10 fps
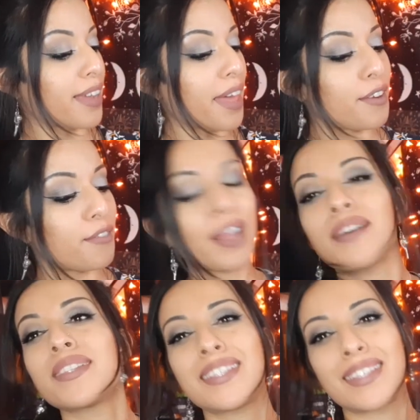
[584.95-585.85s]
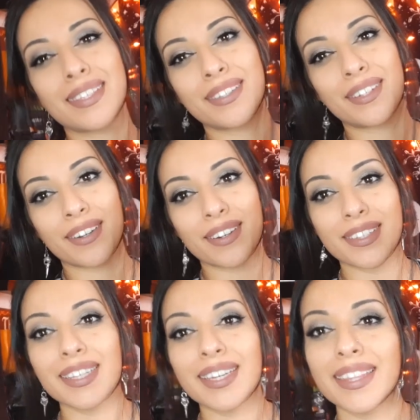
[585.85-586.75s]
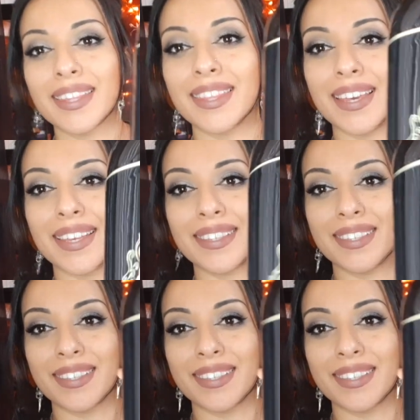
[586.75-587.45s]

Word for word: gather round sisters. Look at this.